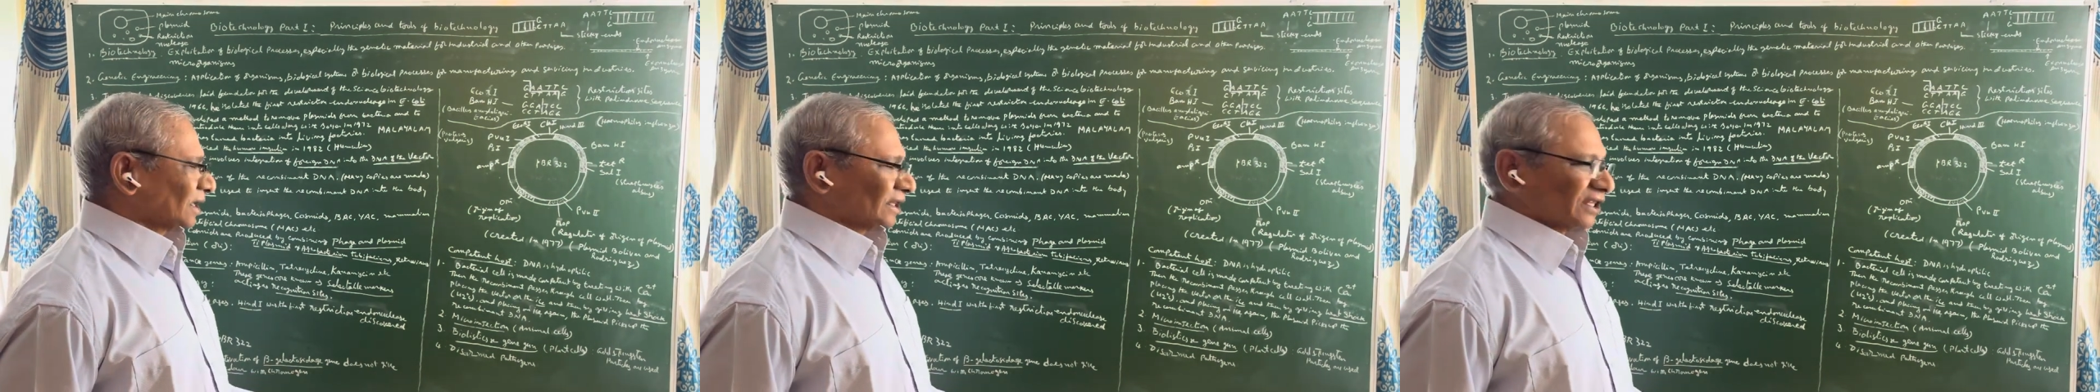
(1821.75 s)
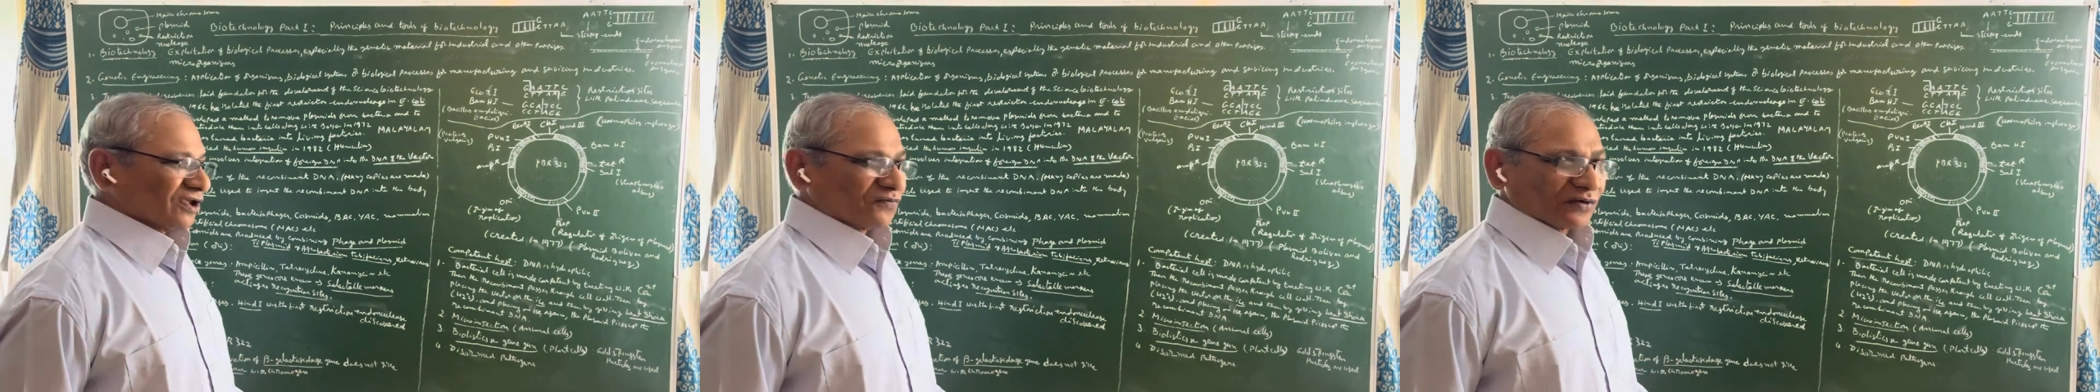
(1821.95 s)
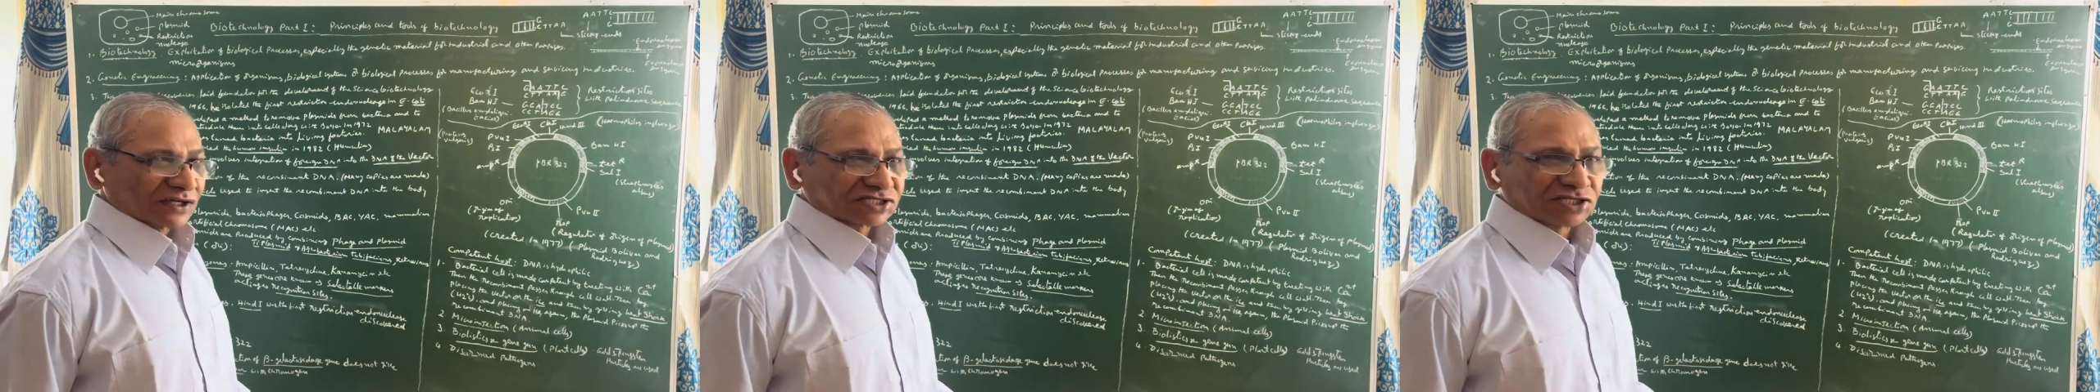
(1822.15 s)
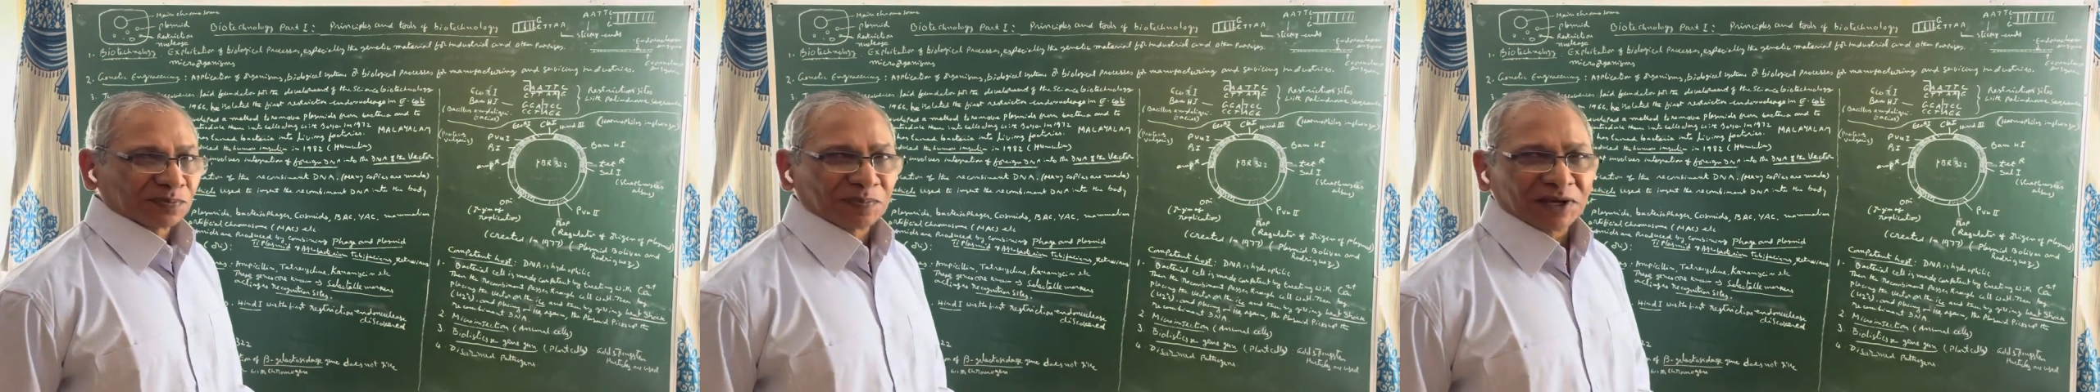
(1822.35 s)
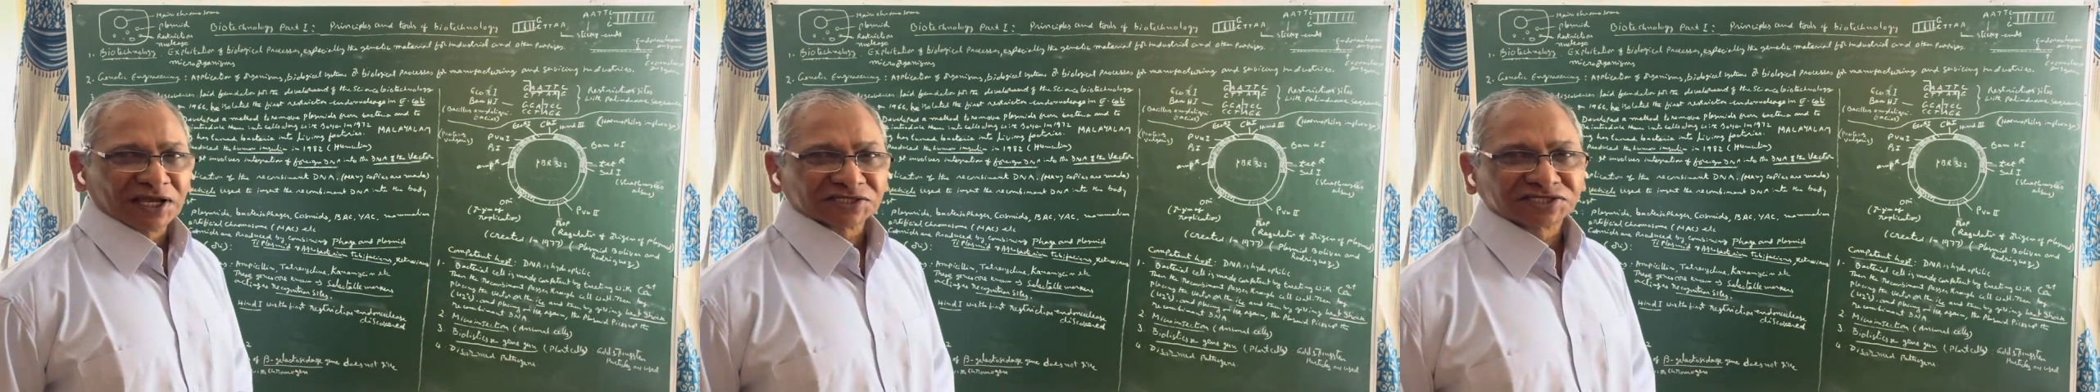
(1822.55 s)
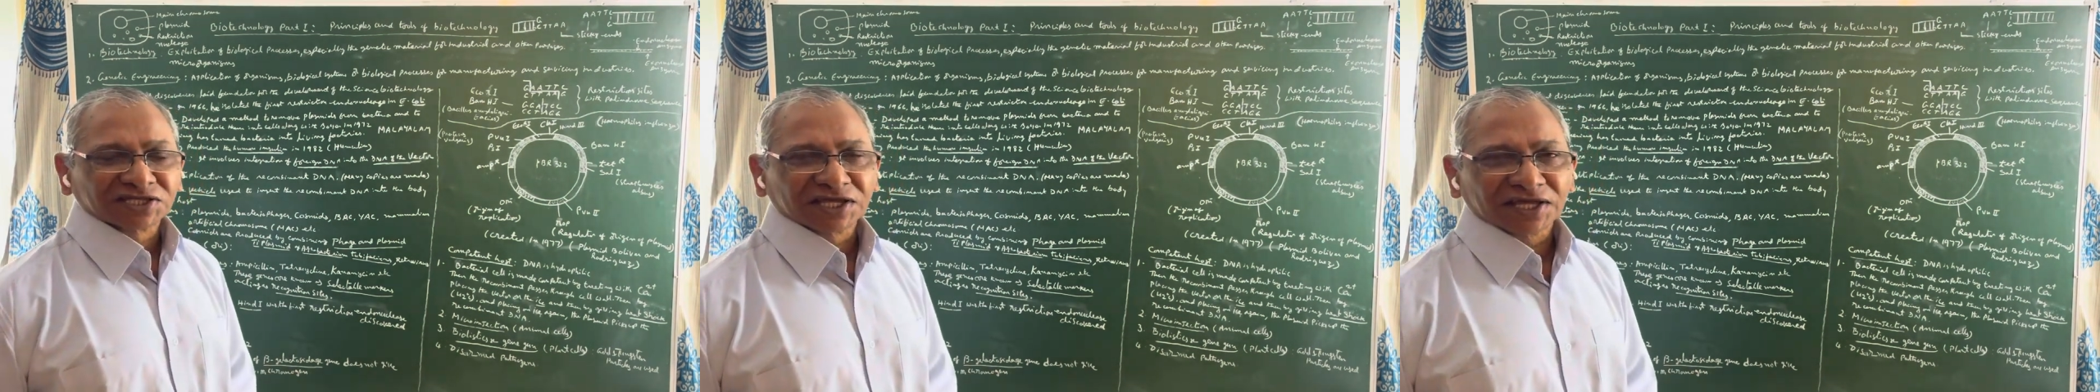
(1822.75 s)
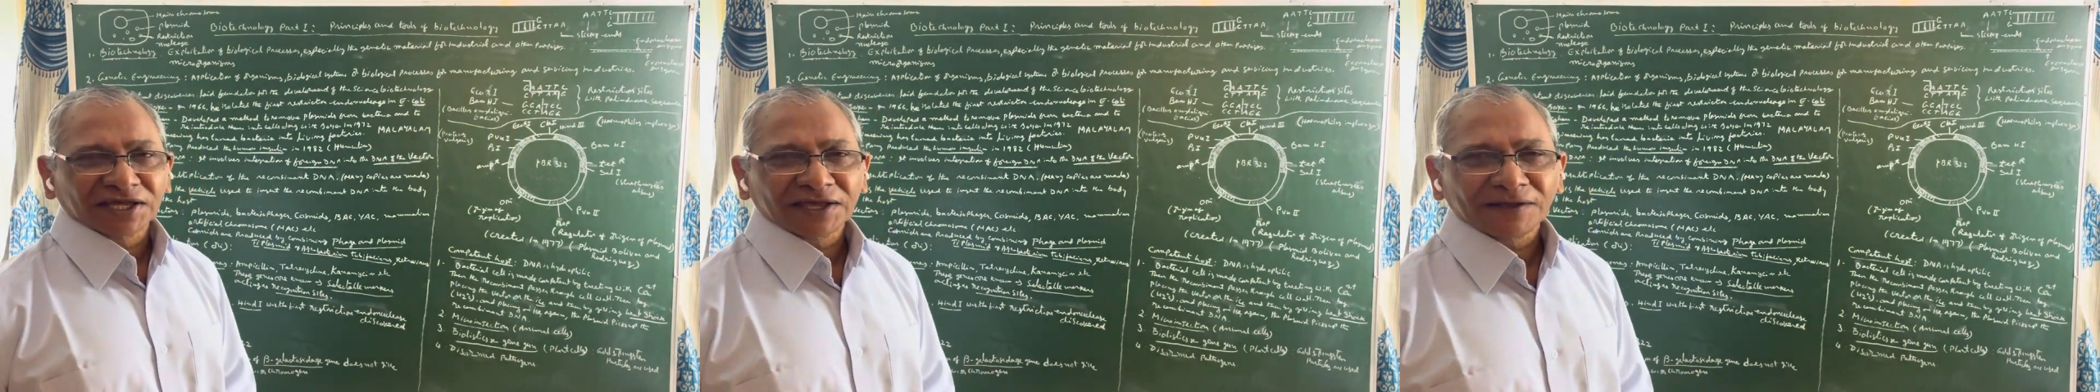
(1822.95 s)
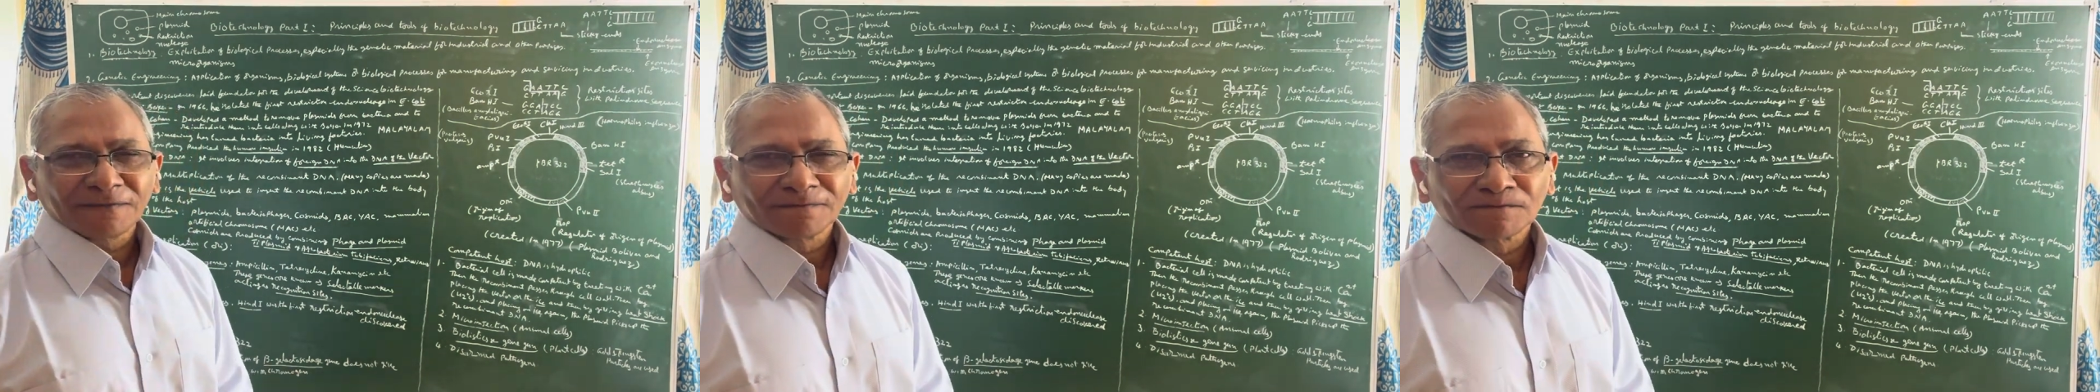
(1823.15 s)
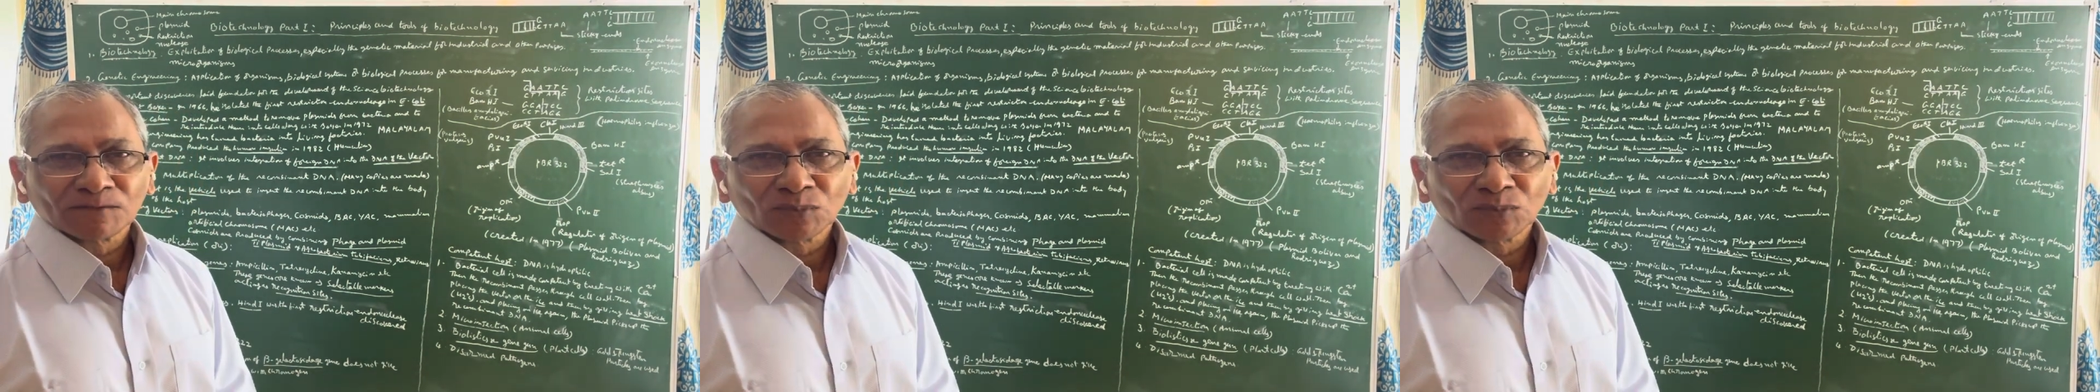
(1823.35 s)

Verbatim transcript: They first place the